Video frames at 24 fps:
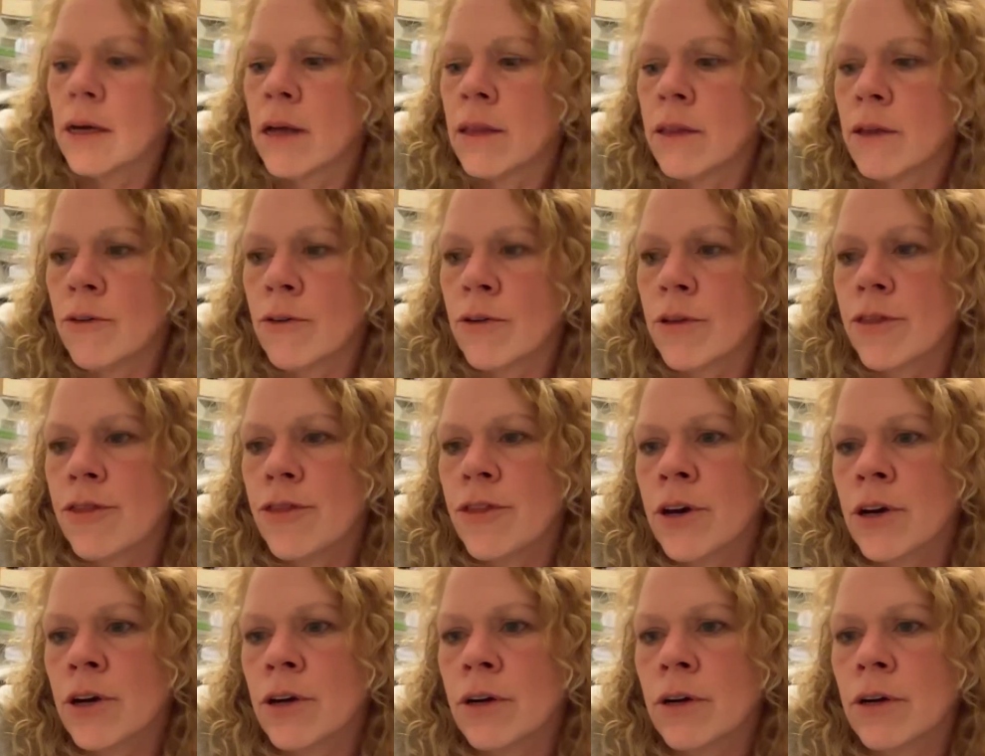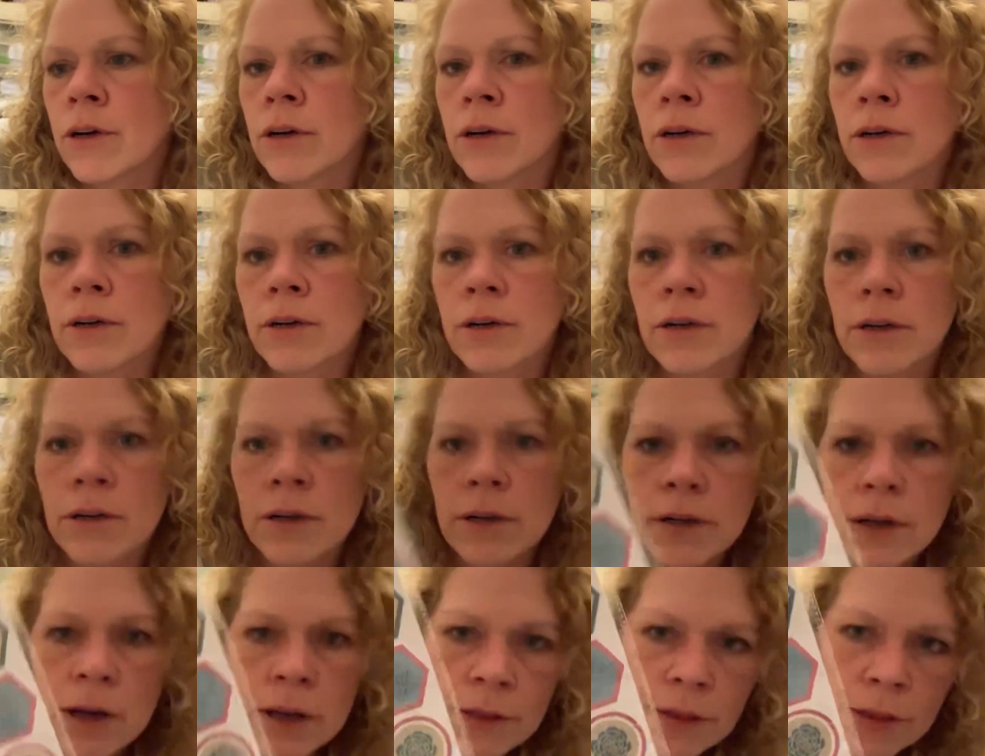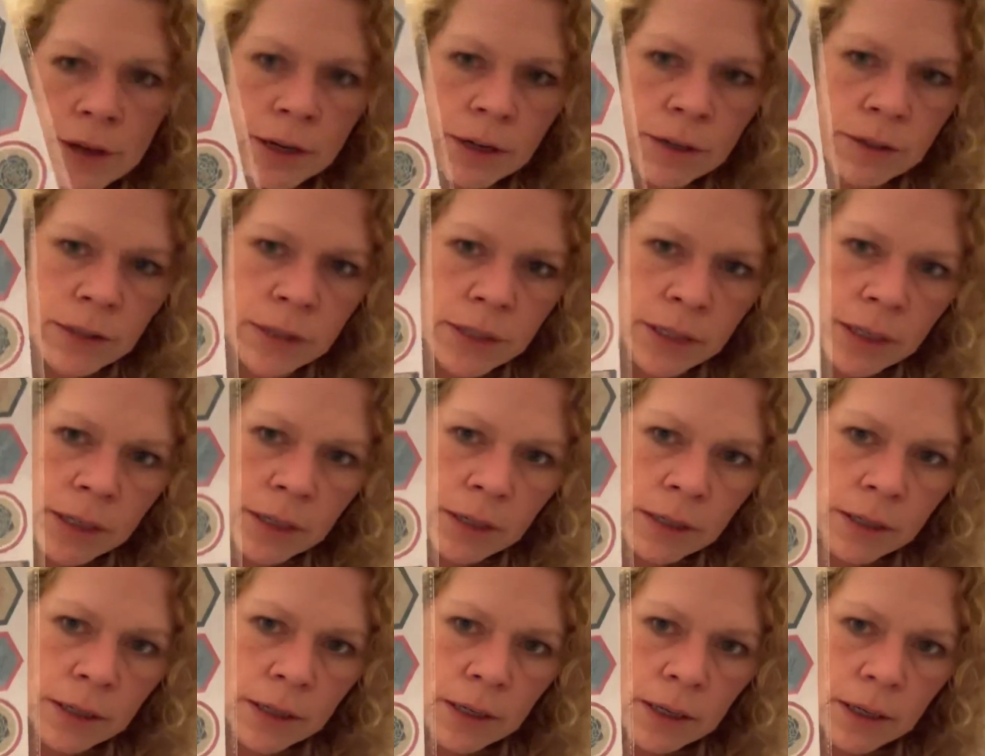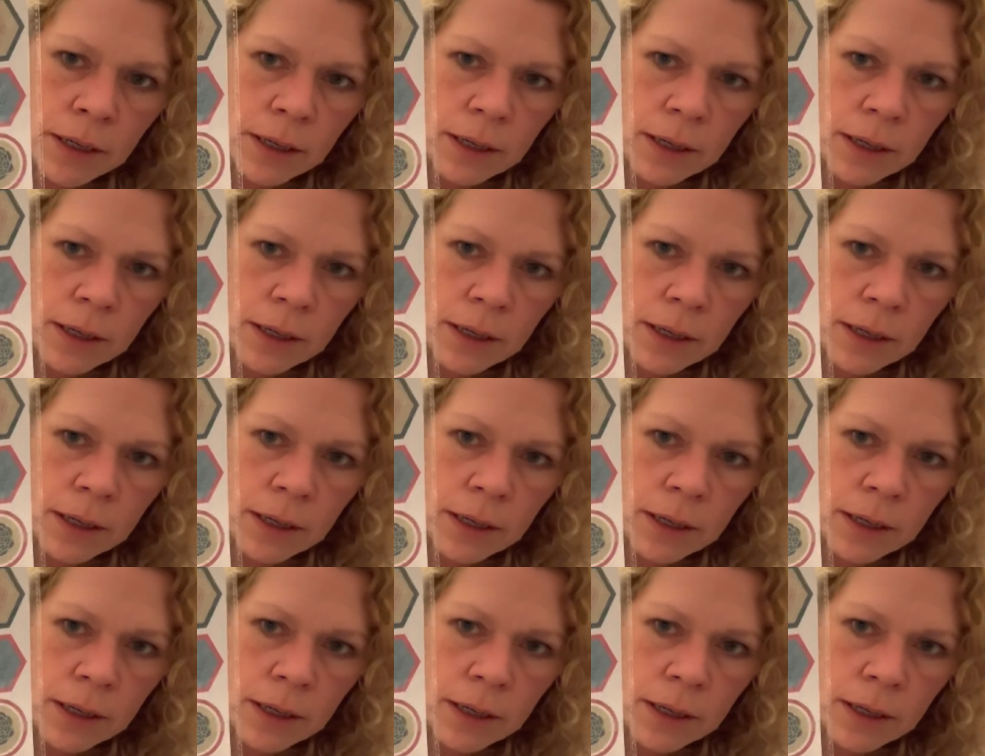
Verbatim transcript: And they were thicker, a thicker sticker.